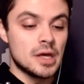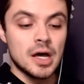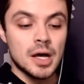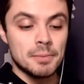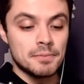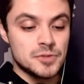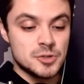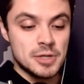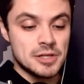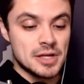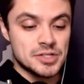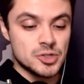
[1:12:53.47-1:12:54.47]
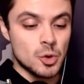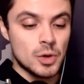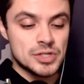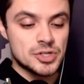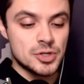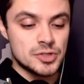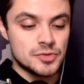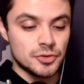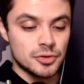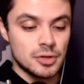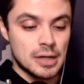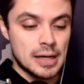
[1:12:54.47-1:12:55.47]
To me, that's no excuse
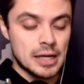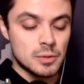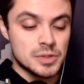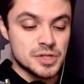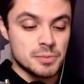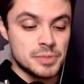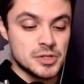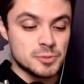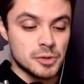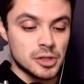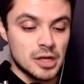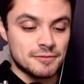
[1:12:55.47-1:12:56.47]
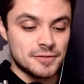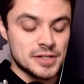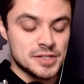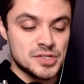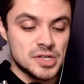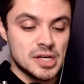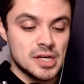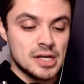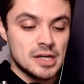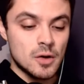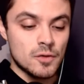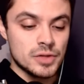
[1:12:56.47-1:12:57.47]
for Iowa's abysmal offense
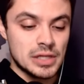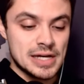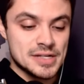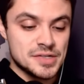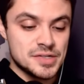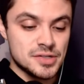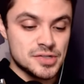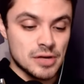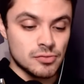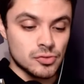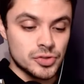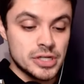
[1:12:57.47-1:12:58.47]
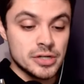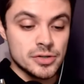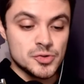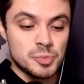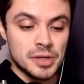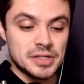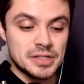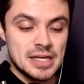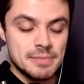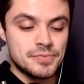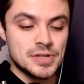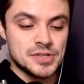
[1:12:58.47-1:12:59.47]
over the last several years. But
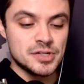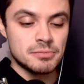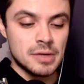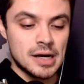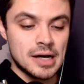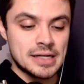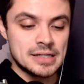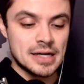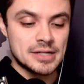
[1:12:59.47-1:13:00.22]
keep this in mind.